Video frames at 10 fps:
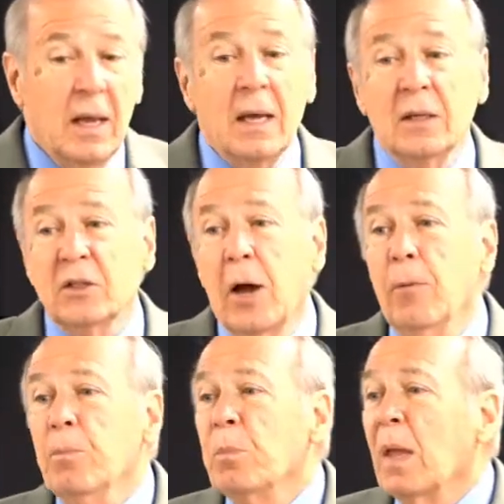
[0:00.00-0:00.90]
So
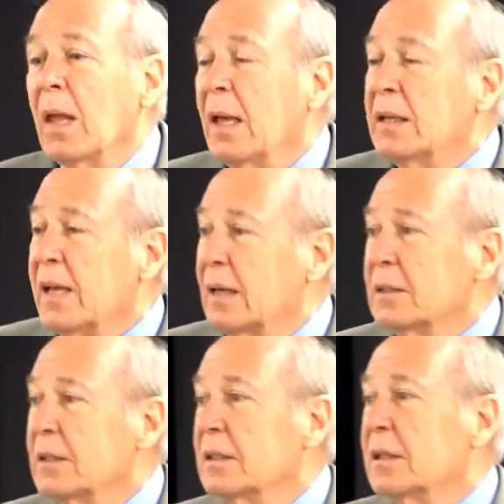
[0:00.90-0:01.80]
he tells
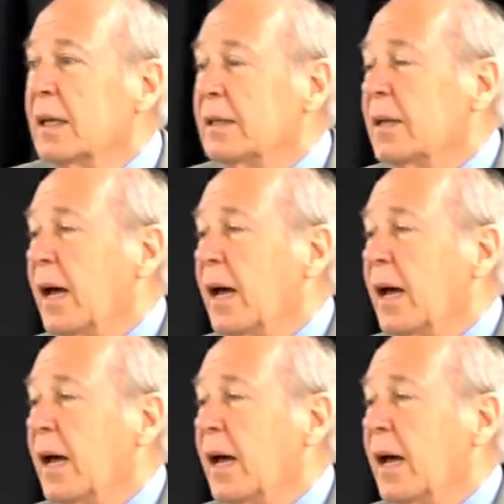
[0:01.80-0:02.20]
us that